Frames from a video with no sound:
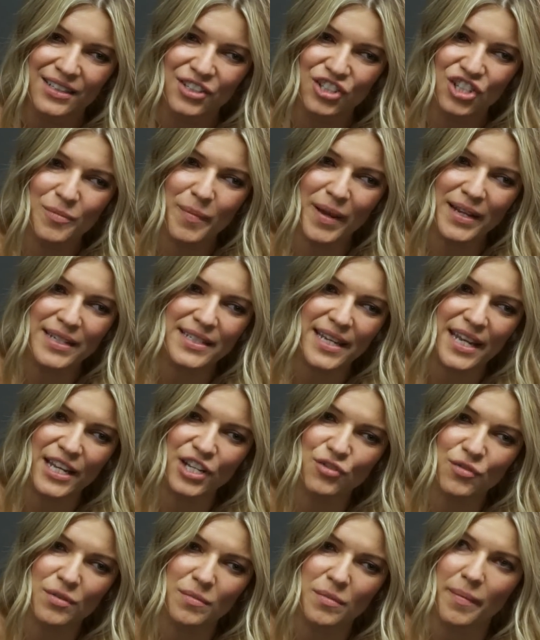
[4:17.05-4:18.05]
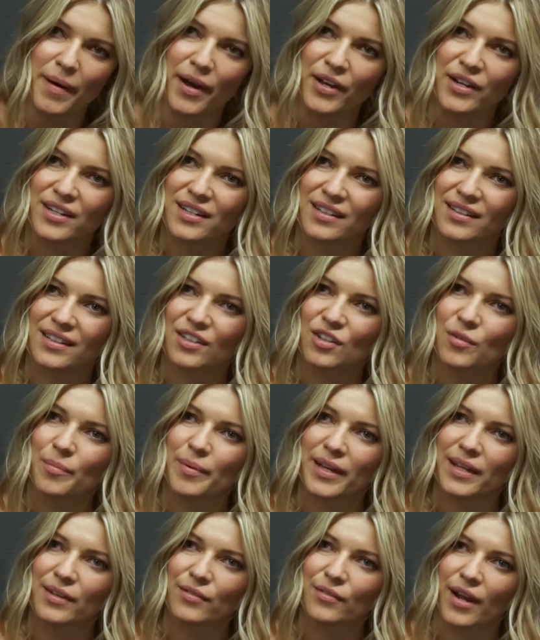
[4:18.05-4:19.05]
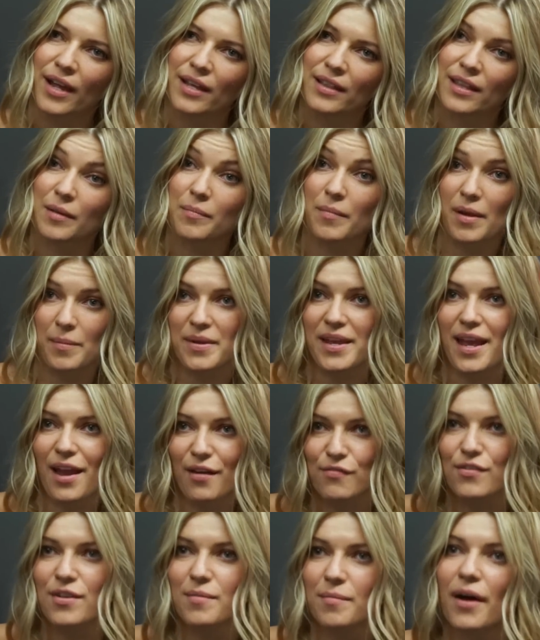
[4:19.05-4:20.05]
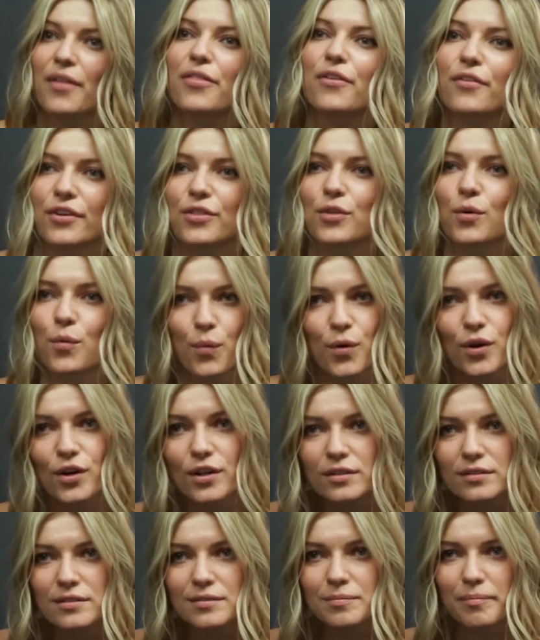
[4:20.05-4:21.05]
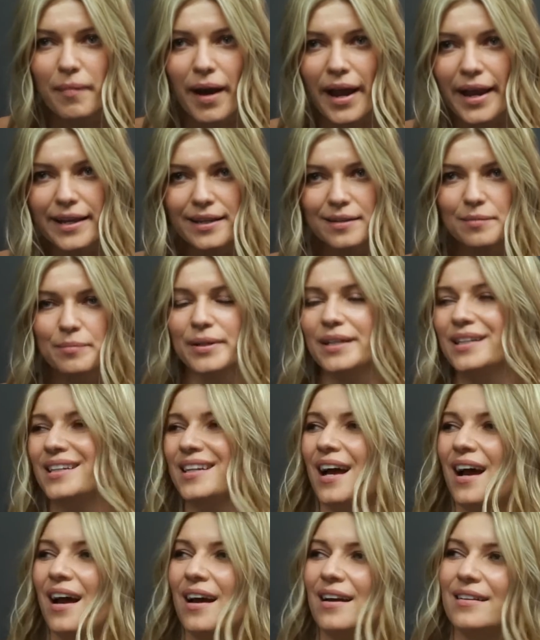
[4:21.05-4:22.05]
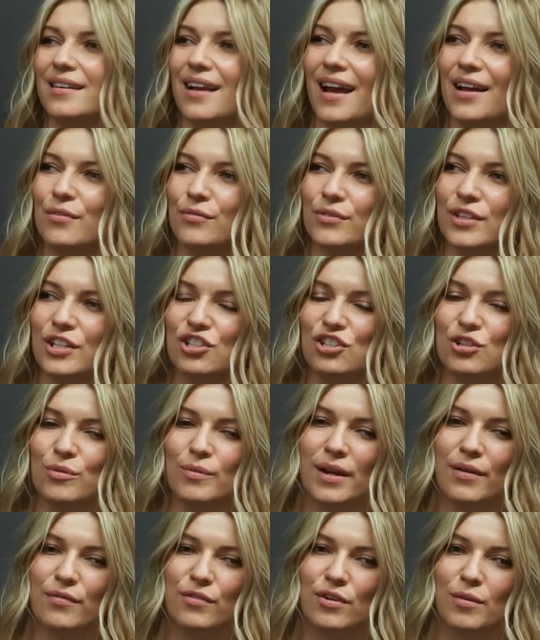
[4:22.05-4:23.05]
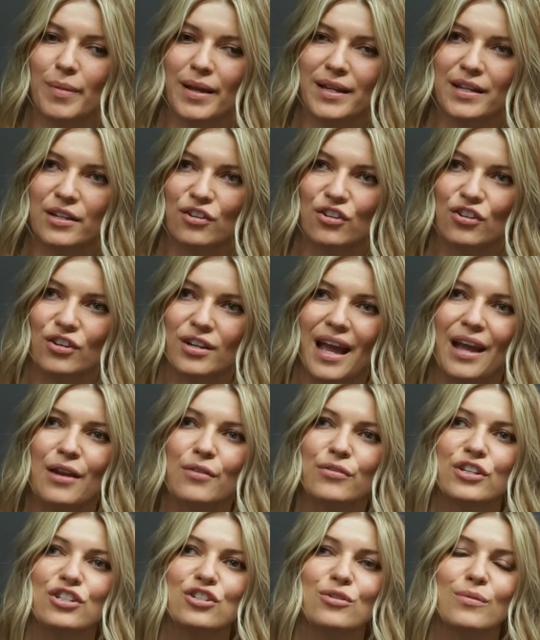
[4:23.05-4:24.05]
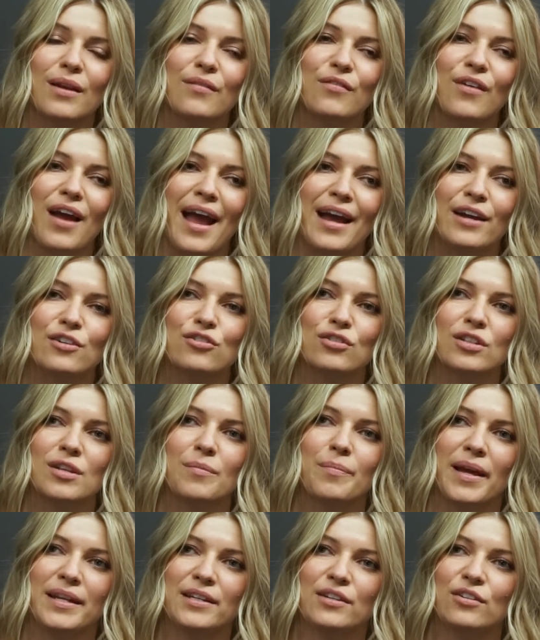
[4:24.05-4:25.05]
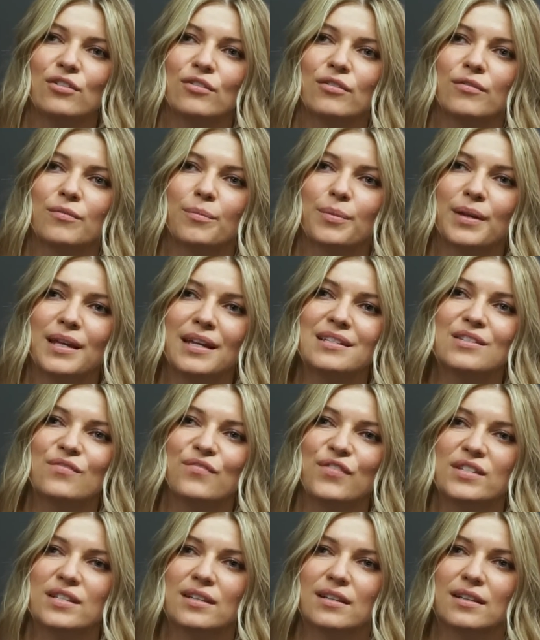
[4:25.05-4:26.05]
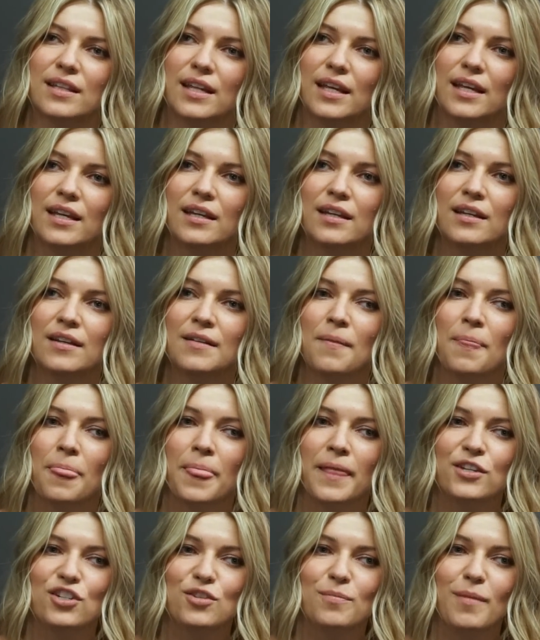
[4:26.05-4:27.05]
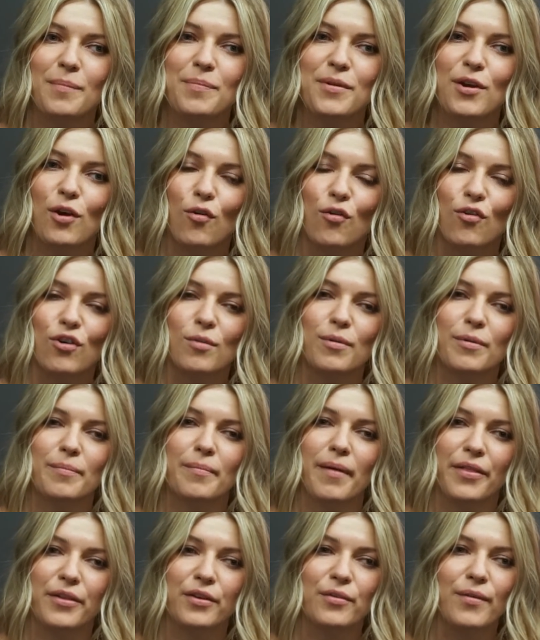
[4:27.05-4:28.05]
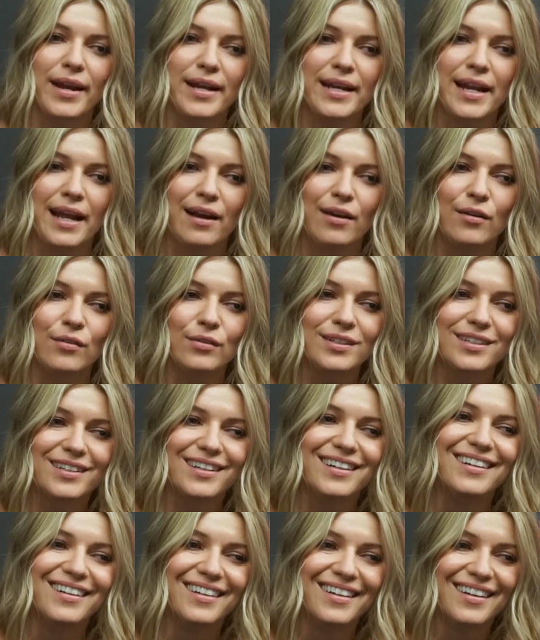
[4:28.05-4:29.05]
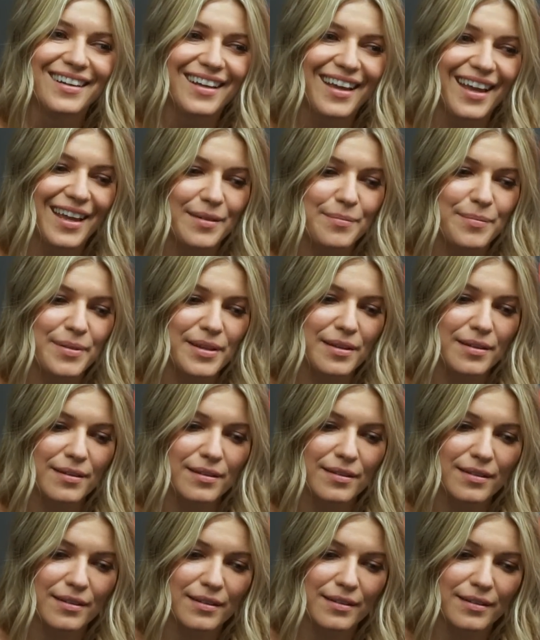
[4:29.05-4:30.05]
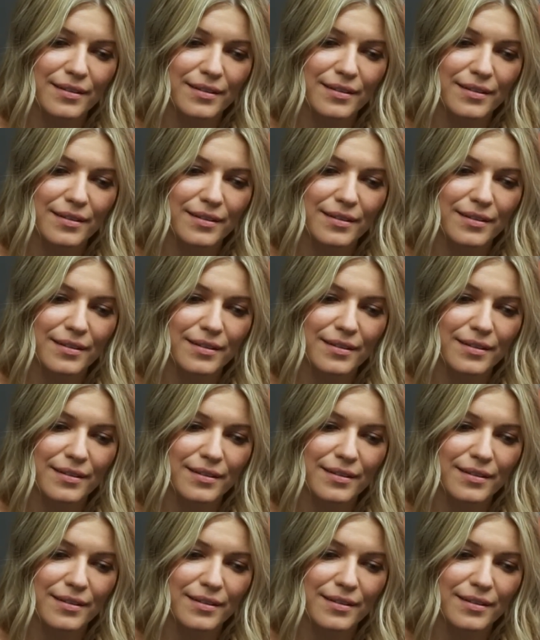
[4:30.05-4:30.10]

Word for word: she might daydream about it a little bit, right? Like maybe every mother in the world might, but not, I don't think she would ever abandon her. I don't think she would ever actually abandon her kids physically. She might be a horrible mother right now and be